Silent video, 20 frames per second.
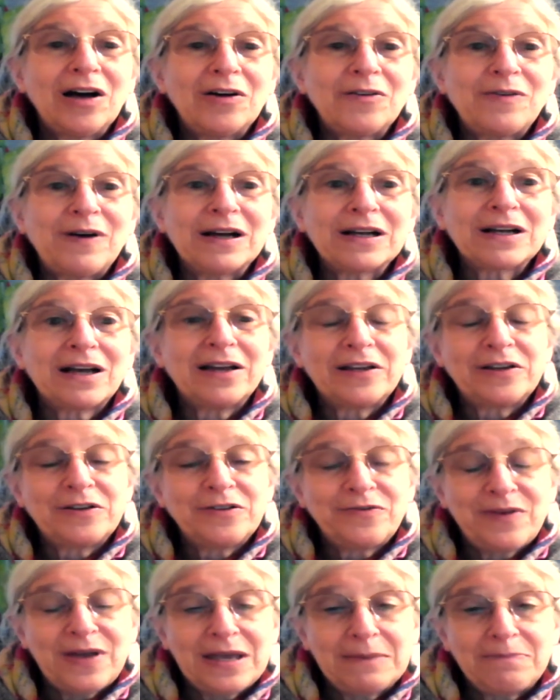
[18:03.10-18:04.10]
of a kind
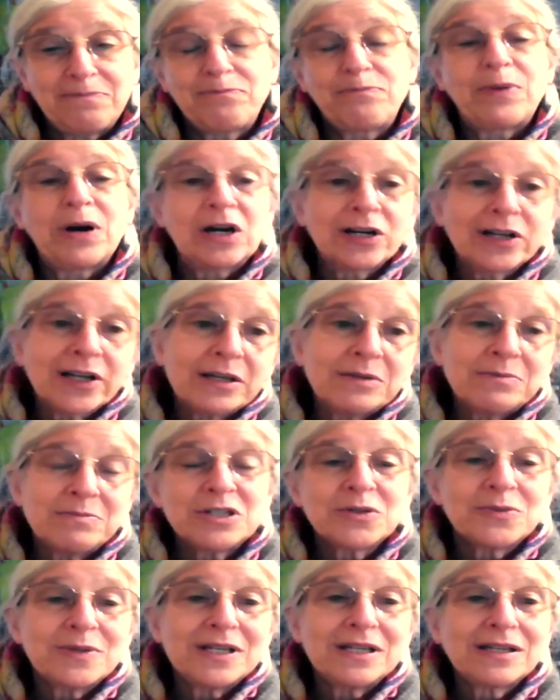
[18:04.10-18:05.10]
of a bargain
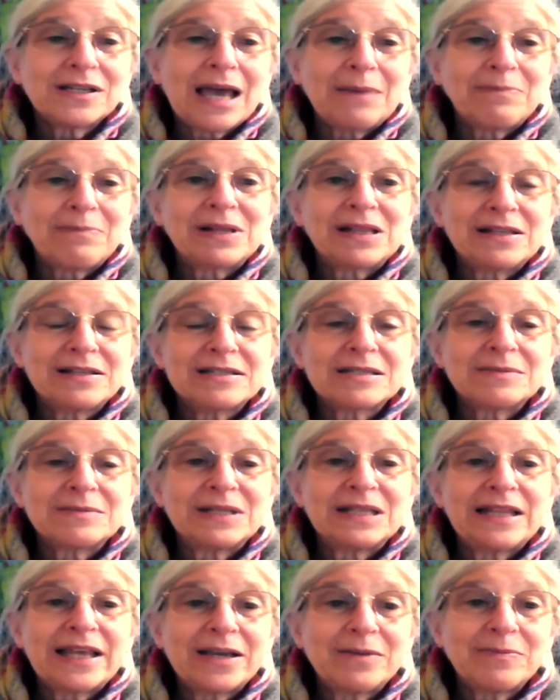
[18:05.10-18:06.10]
between capitalism
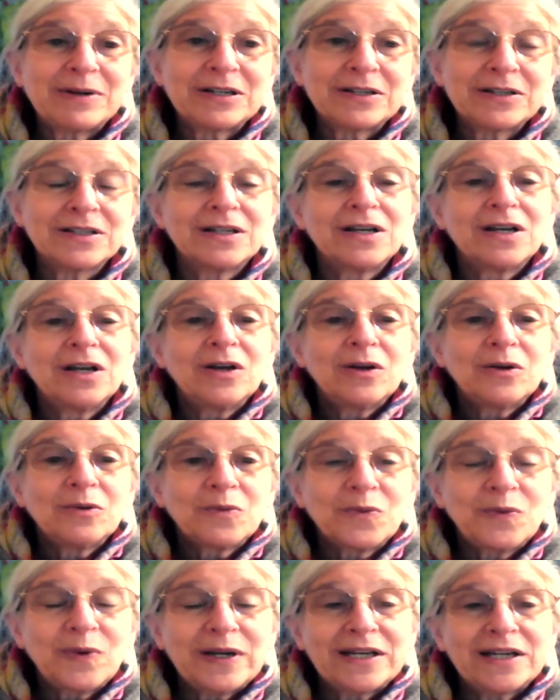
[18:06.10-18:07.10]
and labor,
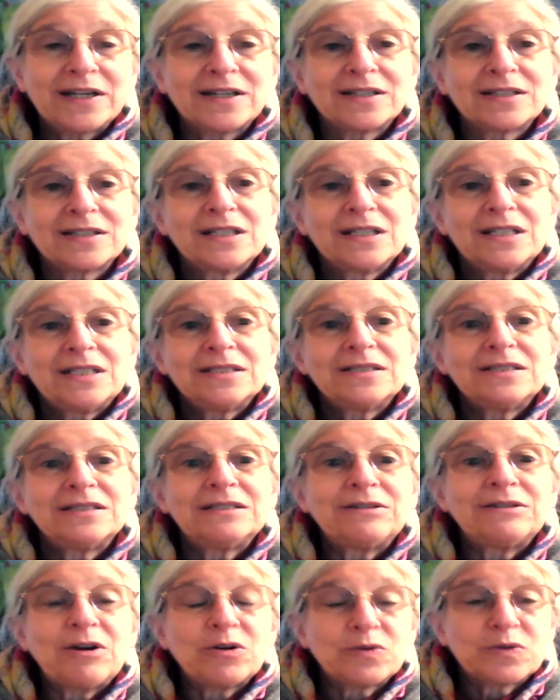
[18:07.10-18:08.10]
where,
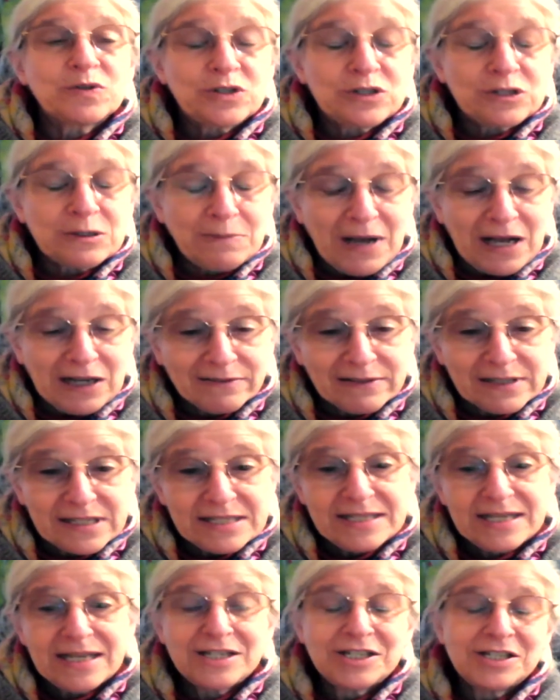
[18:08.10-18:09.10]
you know,
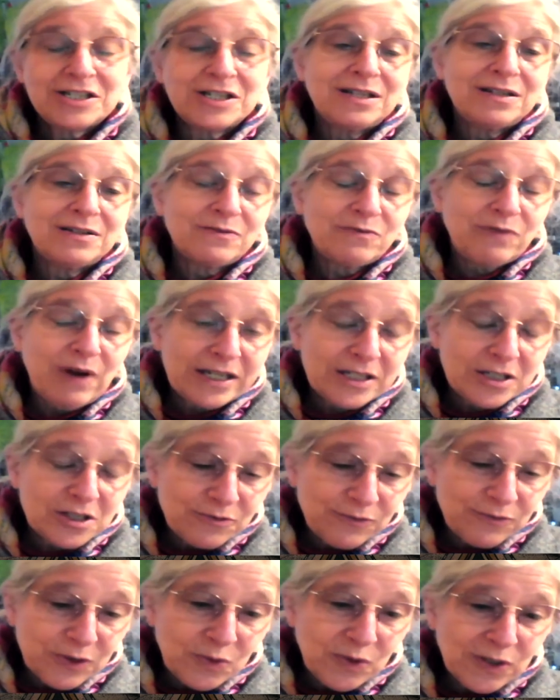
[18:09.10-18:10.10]
democratization,
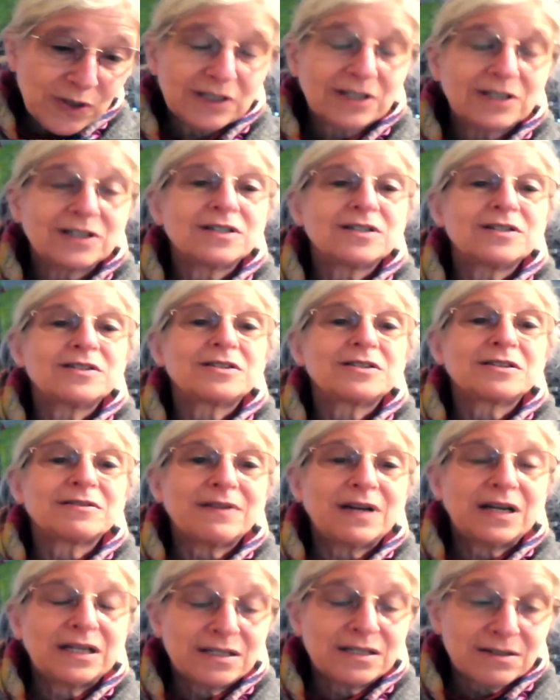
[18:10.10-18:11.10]
rights for workers, the
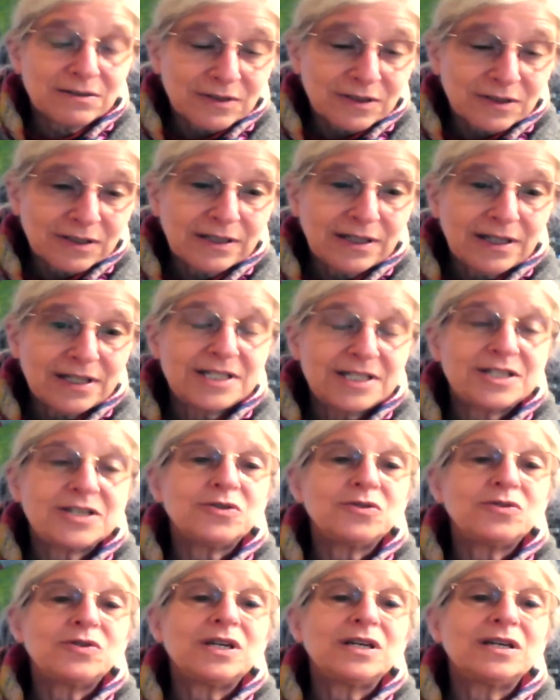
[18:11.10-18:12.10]
right to organize
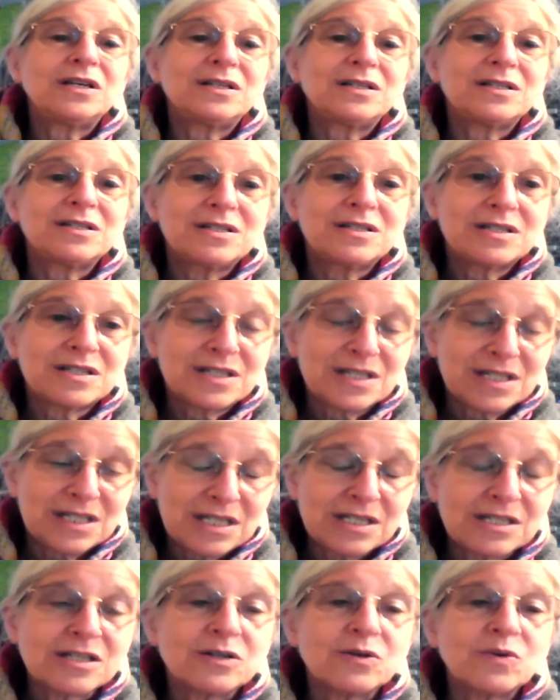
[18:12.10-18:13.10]
unions,
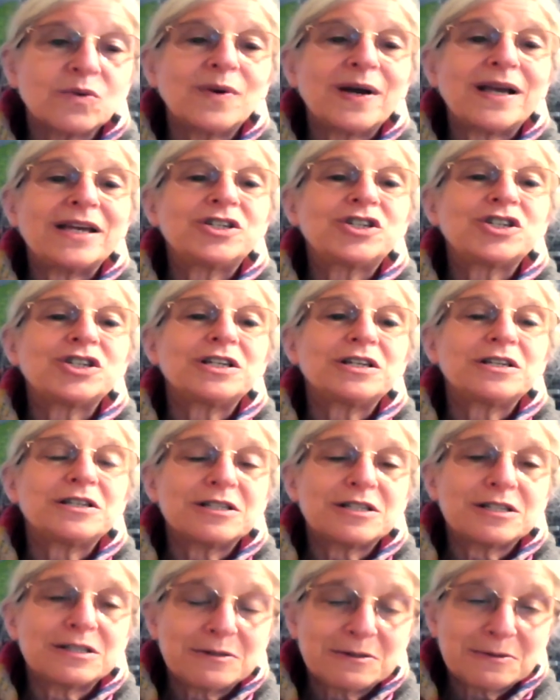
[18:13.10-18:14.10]
decent
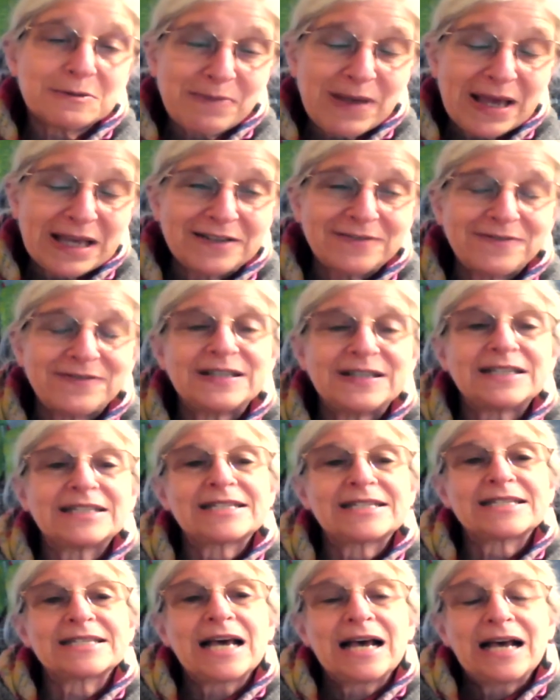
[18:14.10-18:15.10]
wages,
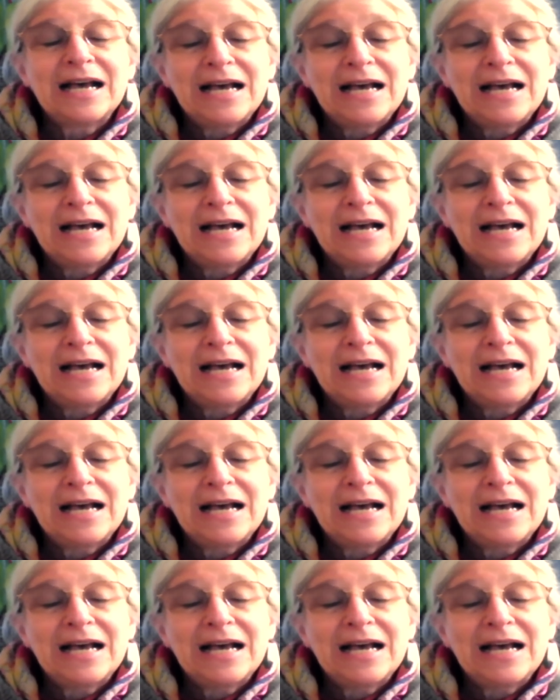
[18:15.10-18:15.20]
benefits,